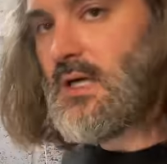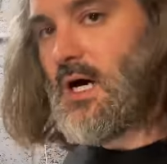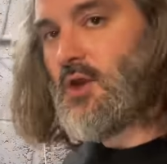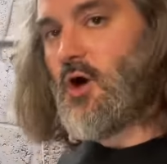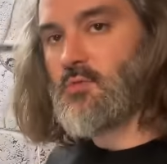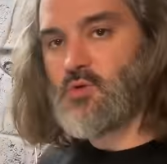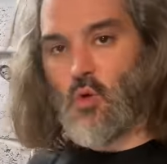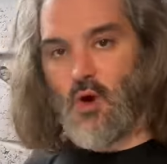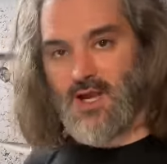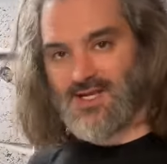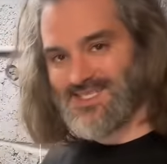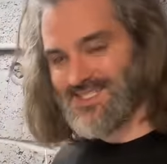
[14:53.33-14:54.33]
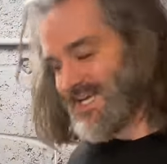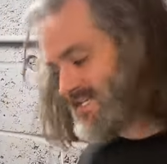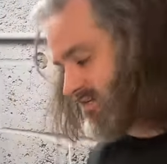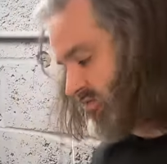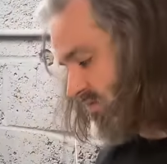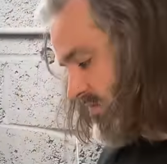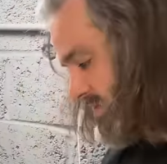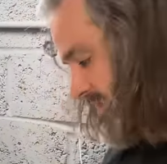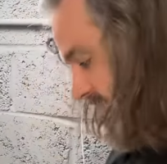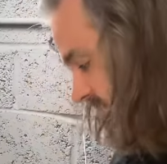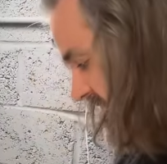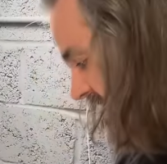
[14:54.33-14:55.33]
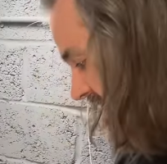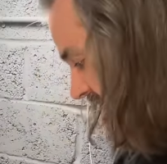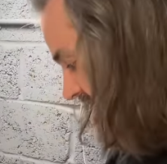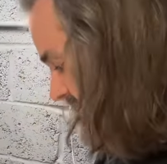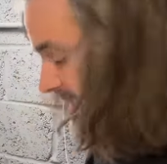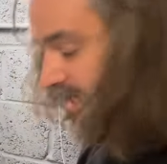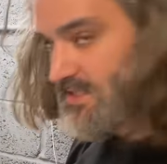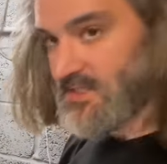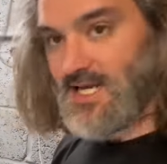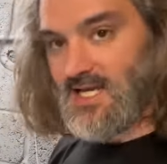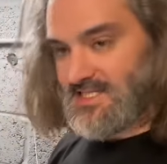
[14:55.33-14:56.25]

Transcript: I know I'm quite excessive with my tape regardless, but as I started